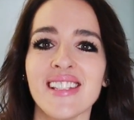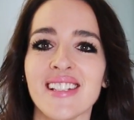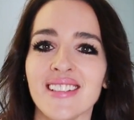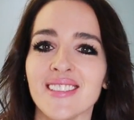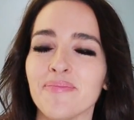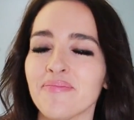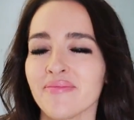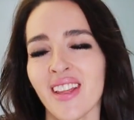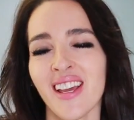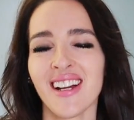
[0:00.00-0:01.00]
so
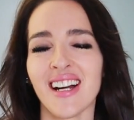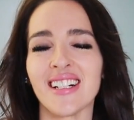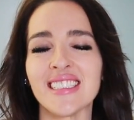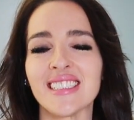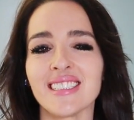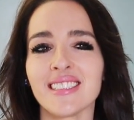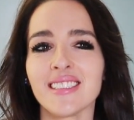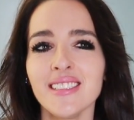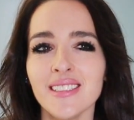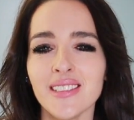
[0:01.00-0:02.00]
I was like,
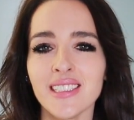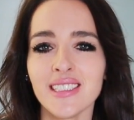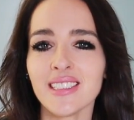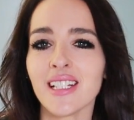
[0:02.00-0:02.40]
you know what?